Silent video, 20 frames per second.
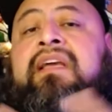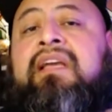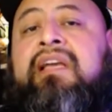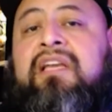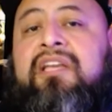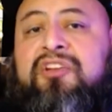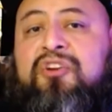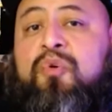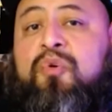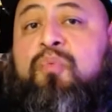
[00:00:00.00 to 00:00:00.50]

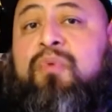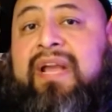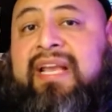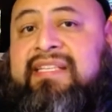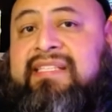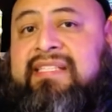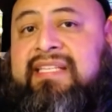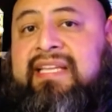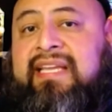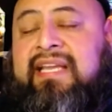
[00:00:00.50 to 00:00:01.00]
you're
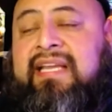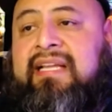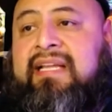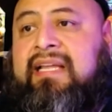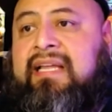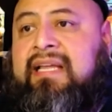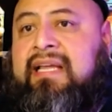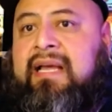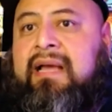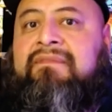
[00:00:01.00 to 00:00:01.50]
wasting
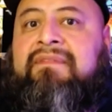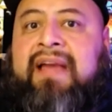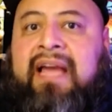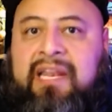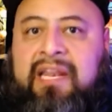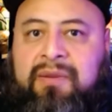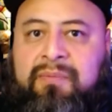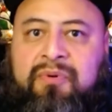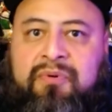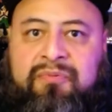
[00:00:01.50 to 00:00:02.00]
a
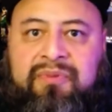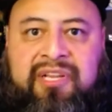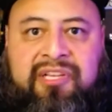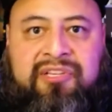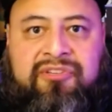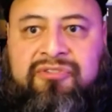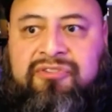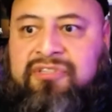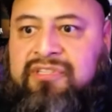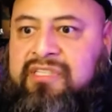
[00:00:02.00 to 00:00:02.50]
valuable
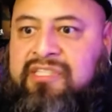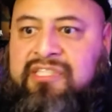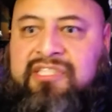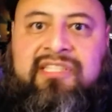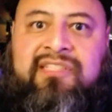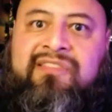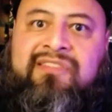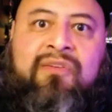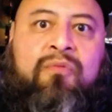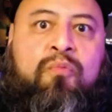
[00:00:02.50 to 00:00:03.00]
resource. It's
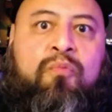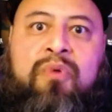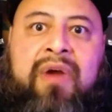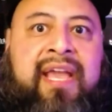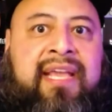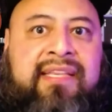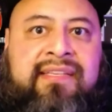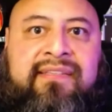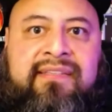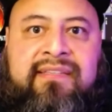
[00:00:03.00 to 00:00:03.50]
just a
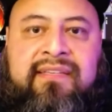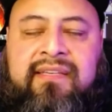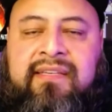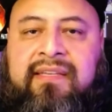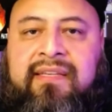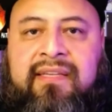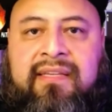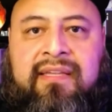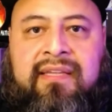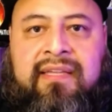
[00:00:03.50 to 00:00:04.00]
waste.
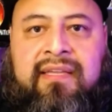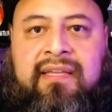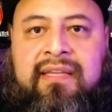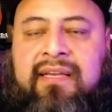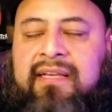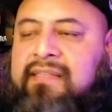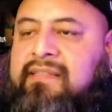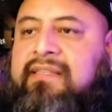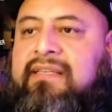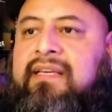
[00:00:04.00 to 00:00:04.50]

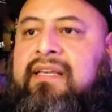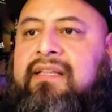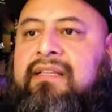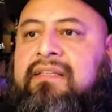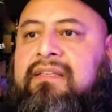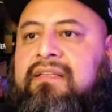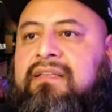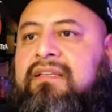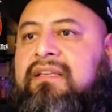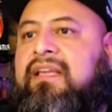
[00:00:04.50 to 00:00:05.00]
That's
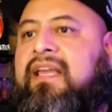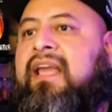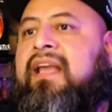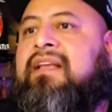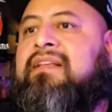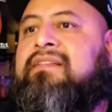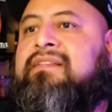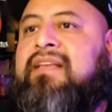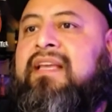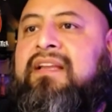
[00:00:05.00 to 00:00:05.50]
it. You
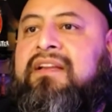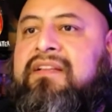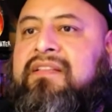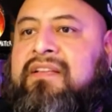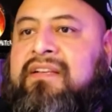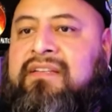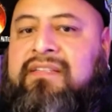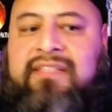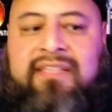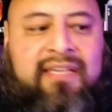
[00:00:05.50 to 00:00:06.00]
can't say you're
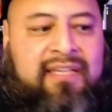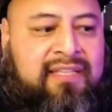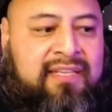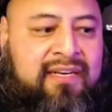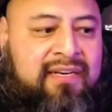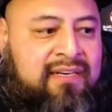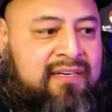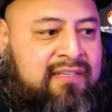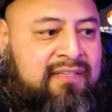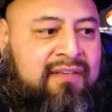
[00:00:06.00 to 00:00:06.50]
thirsty and
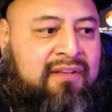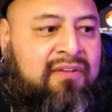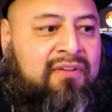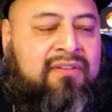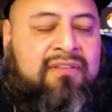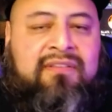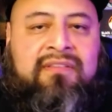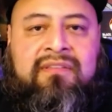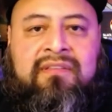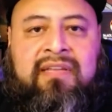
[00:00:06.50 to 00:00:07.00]
then there's a
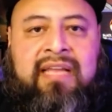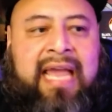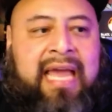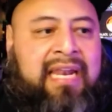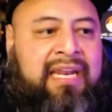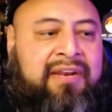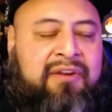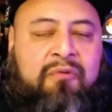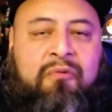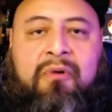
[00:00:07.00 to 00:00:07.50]
whole
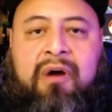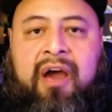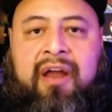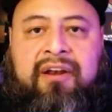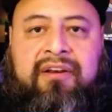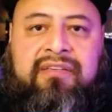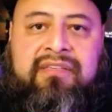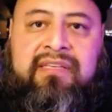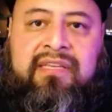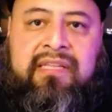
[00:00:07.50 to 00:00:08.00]
gallon of
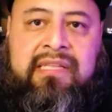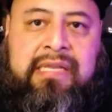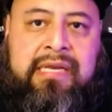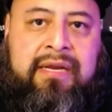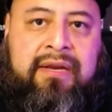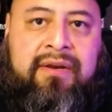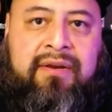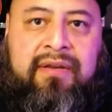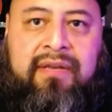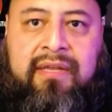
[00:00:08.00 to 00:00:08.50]
water sitting
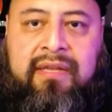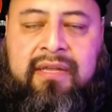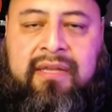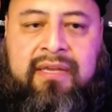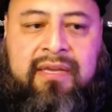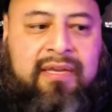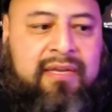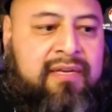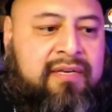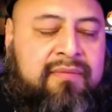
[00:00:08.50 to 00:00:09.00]
there
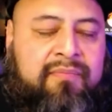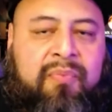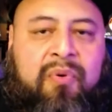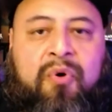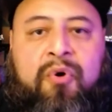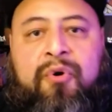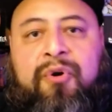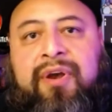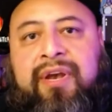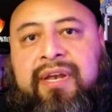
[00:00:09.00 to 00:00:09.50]
and you're
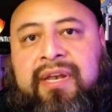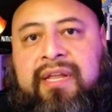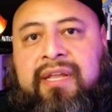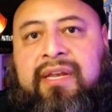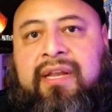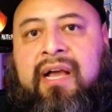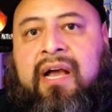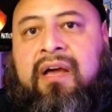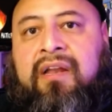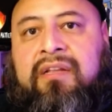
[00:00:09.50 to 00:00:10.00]
pouring it
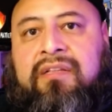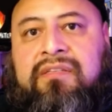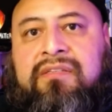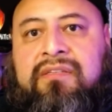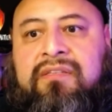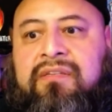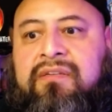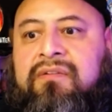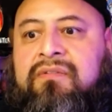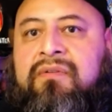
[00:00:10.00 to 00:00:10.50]
out into
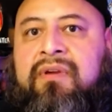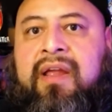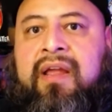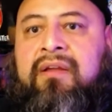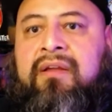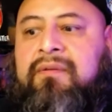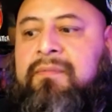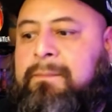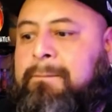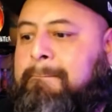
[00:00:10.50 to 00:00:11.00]
the
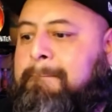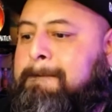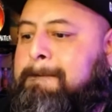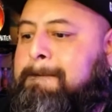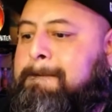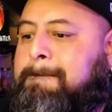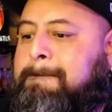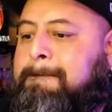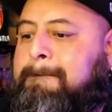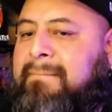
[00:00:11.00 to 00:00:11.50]
ground.
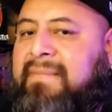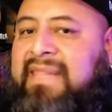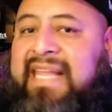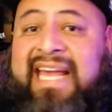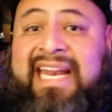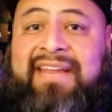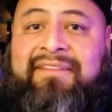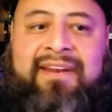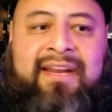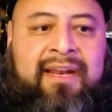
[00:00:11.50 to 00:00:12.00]

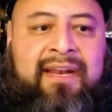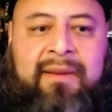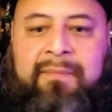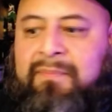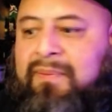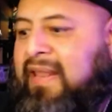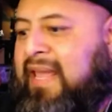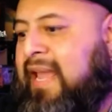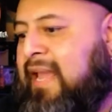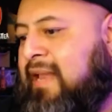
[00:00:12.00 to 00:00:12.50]
Not even on a
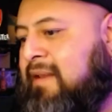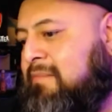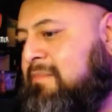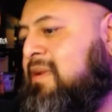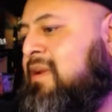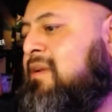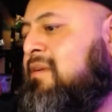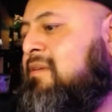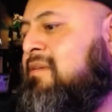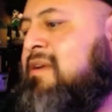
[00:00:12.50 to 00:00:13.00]
plant,
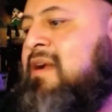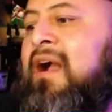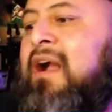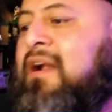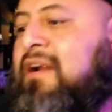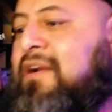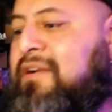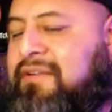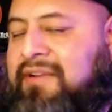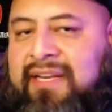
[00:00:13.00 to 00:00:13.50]
but on
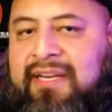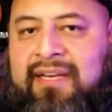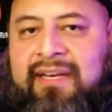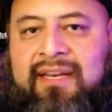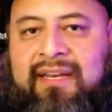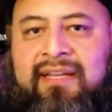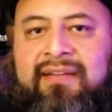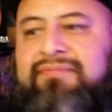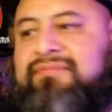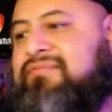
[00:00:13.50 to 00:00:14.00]
concrete. You're
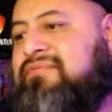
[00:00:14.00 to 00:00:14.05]
like,